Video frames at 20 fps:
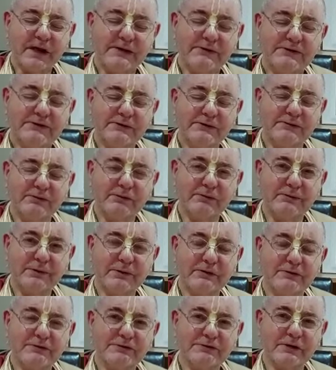So Rupa
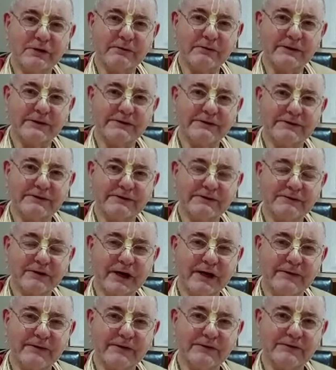Goswami's
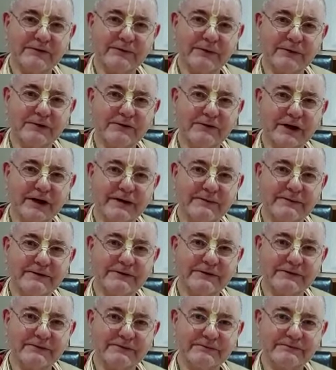described there's 4
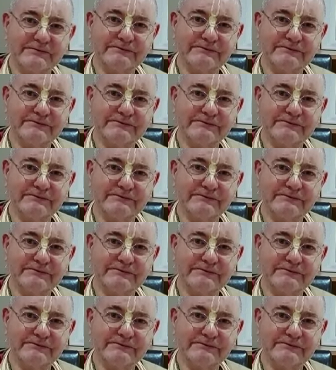types.